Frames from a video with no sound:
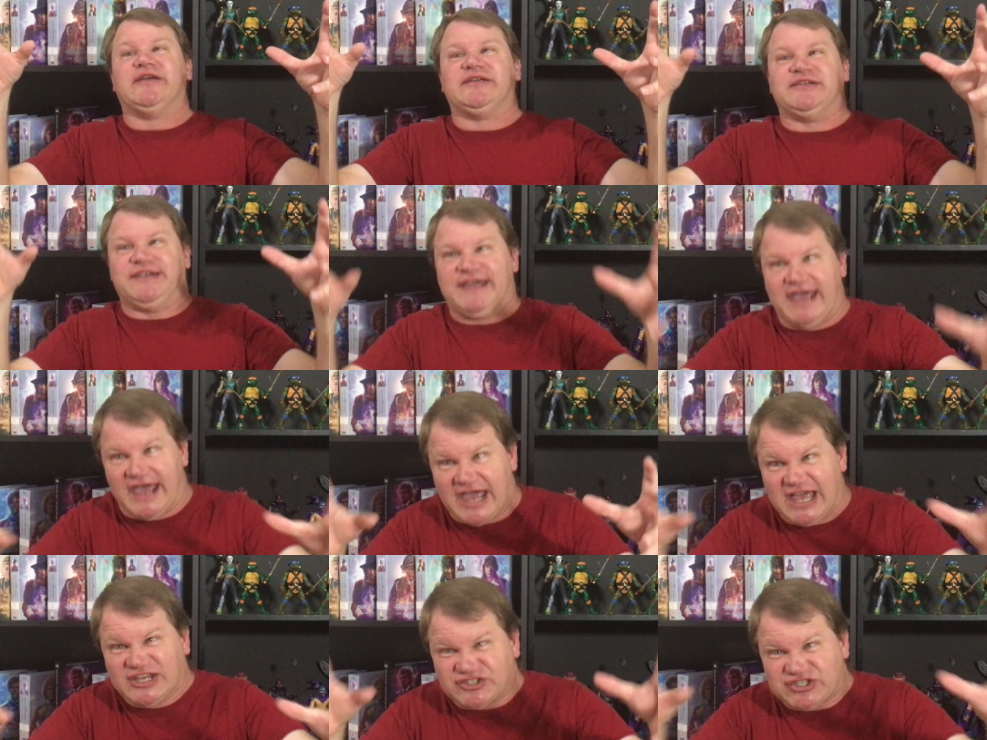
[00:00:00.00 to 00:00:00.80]

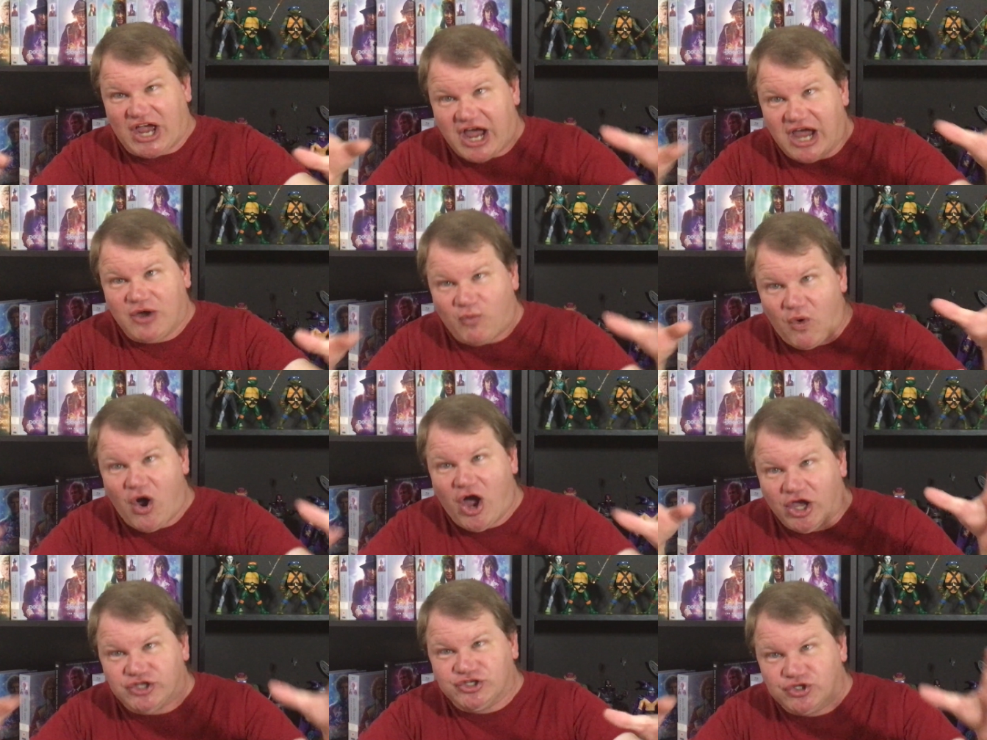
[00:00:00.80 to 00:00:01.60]
Yes, I
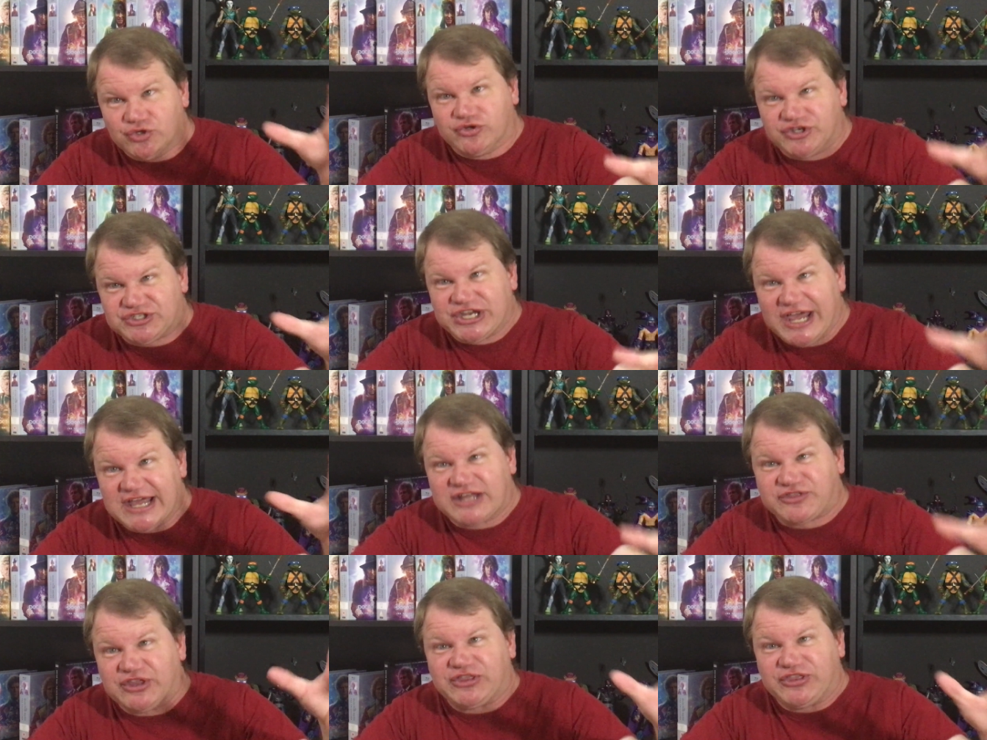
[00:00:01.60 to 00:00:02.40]
want you to
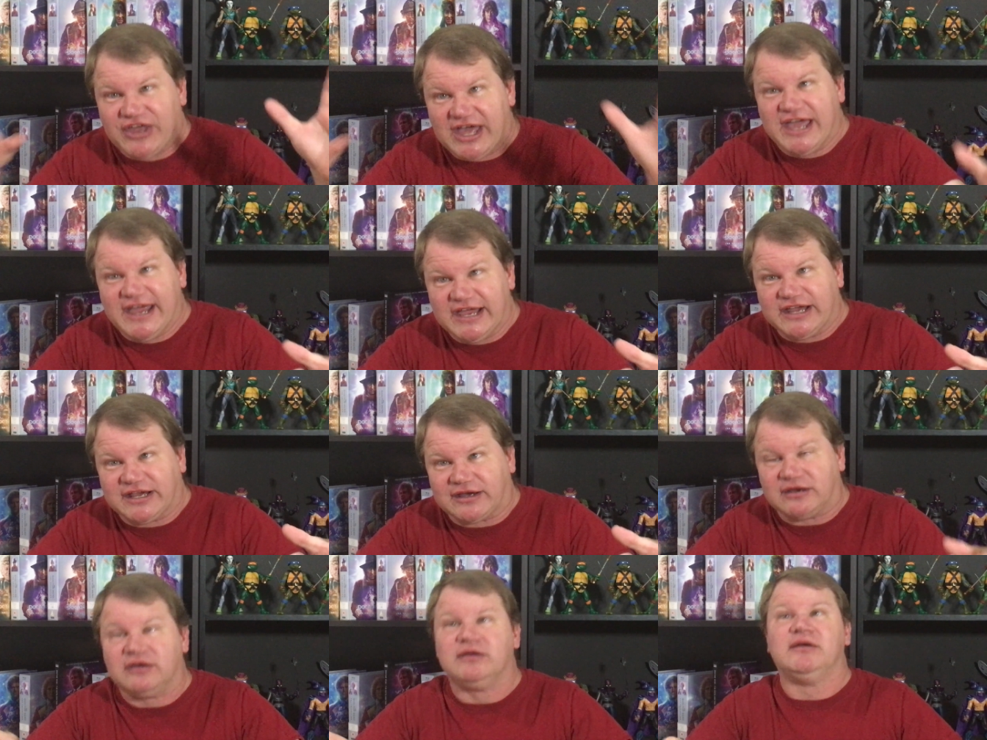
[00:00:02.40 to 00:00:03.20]
take the
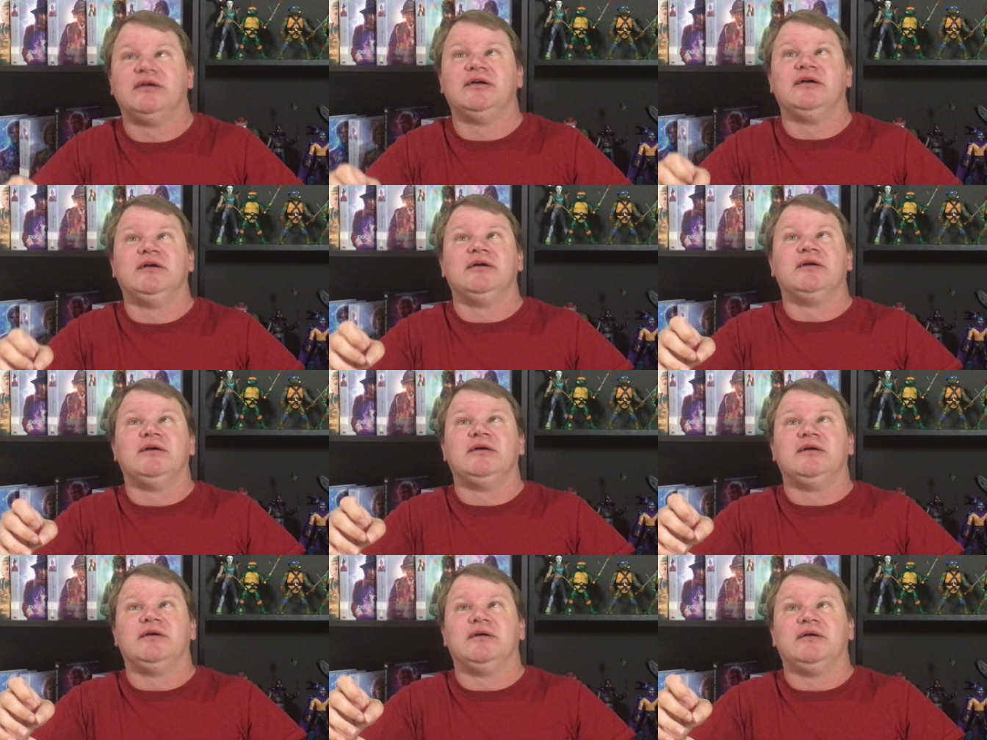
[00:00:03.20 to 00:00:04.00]
thing.
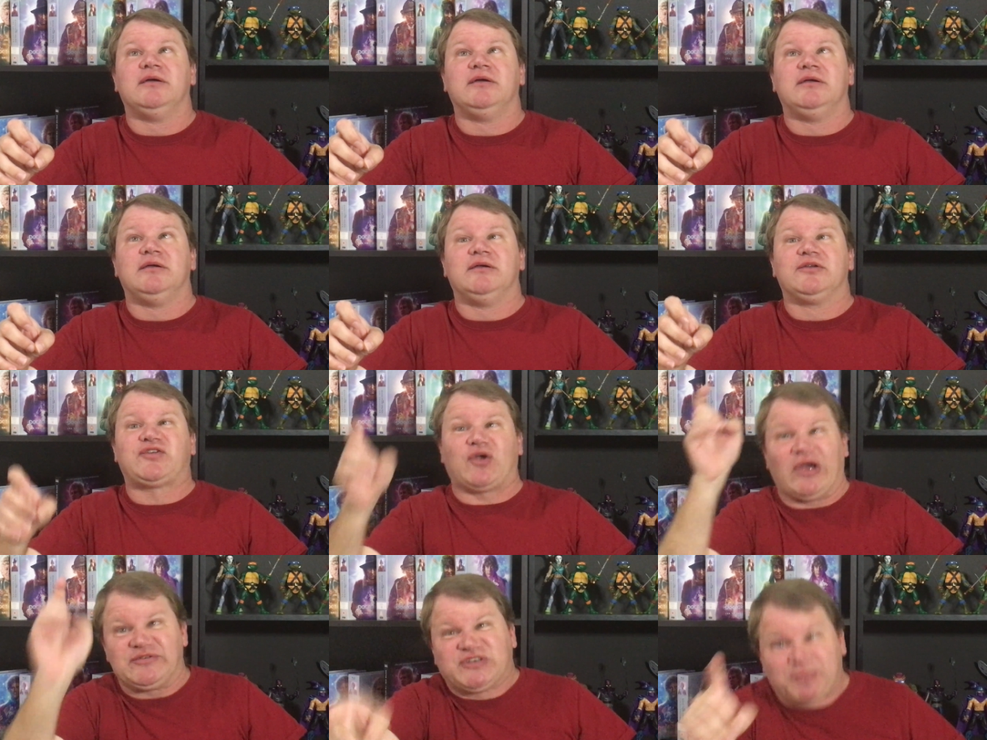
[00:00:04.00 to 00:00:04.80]

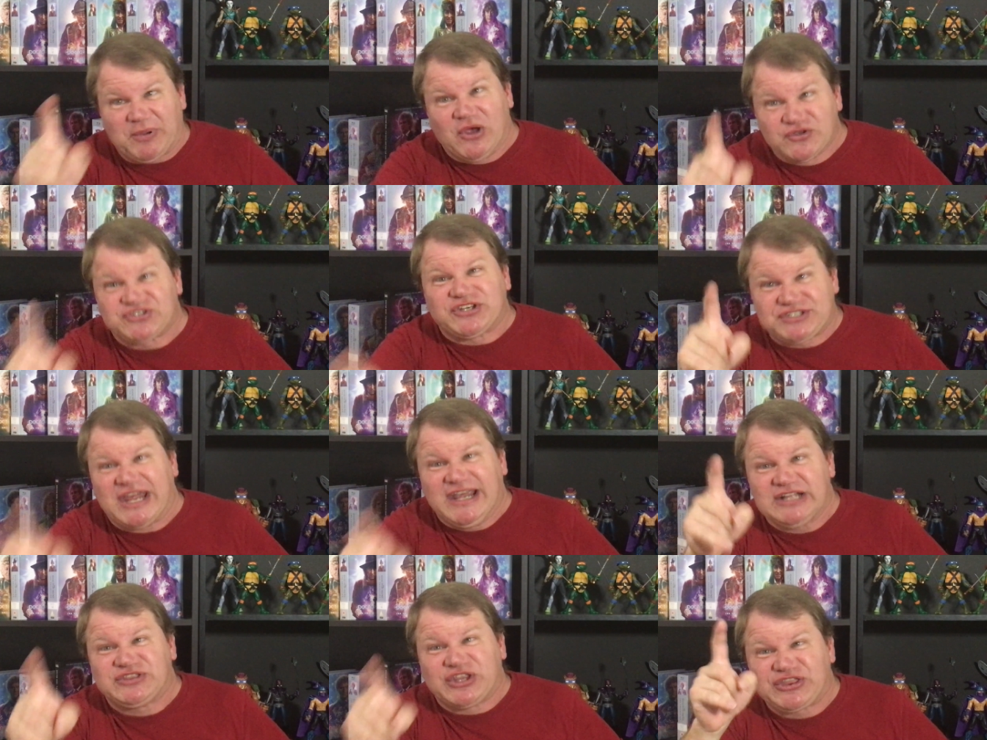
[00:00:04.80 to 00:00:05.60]
So I'm supposed to
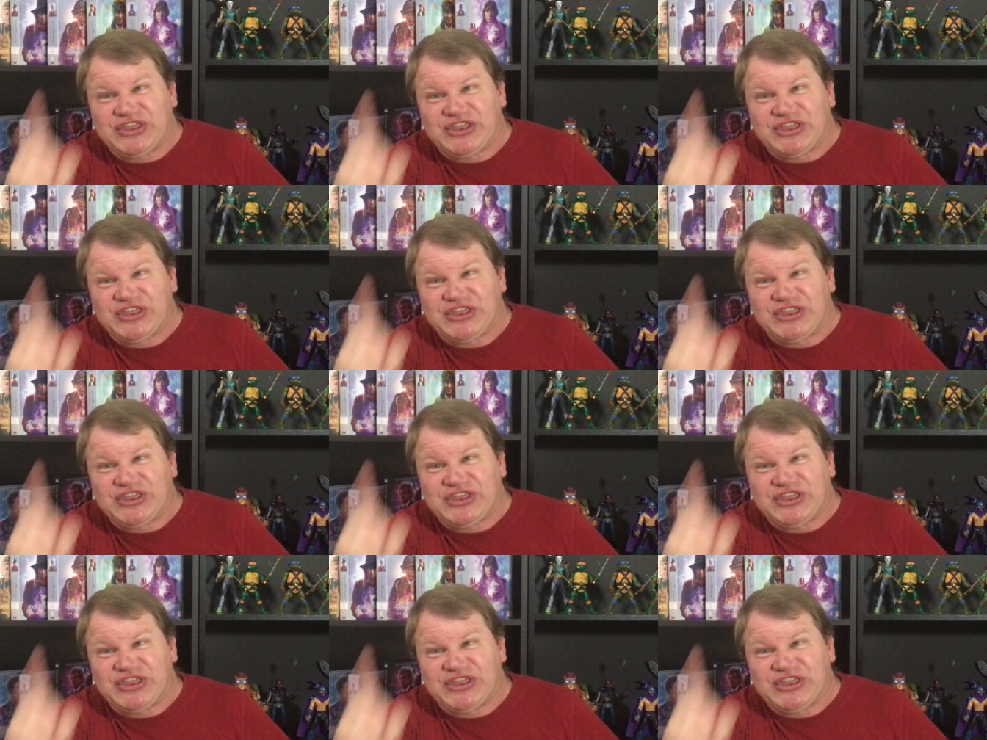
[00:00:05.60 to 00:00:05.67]
take the